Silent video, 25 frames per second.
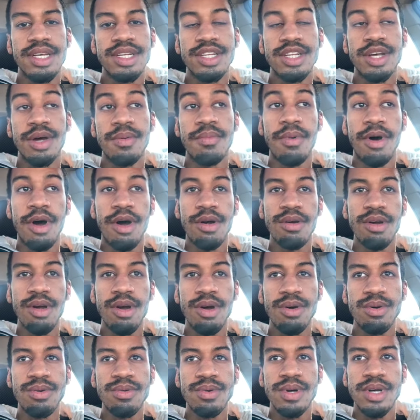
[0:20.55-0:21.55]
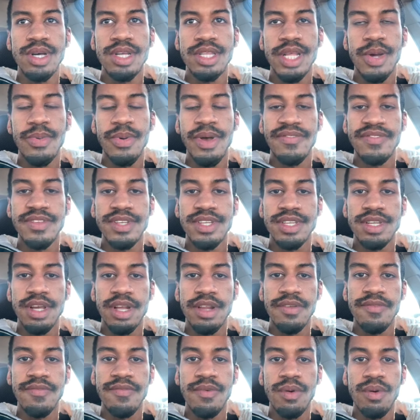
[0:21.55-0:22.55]
tomorrow that we have to
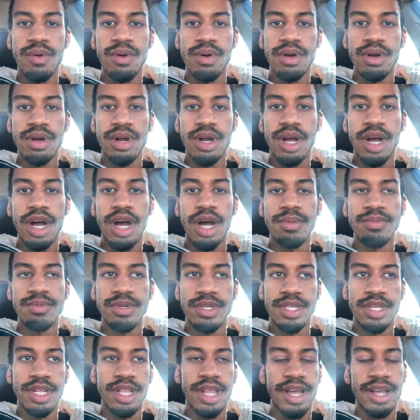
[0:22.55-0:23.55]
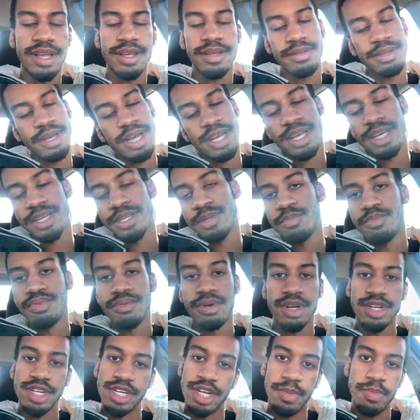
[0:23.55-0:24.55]
study for, um, just to like, I guess,
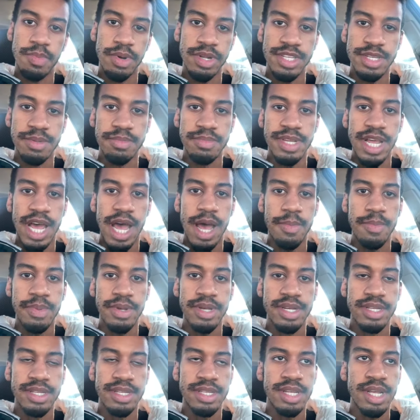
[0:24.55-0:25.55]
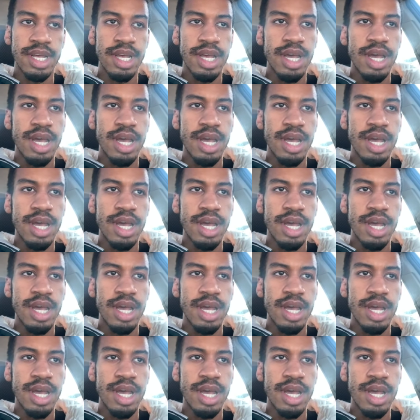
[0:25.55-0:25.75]
brush up on some topics.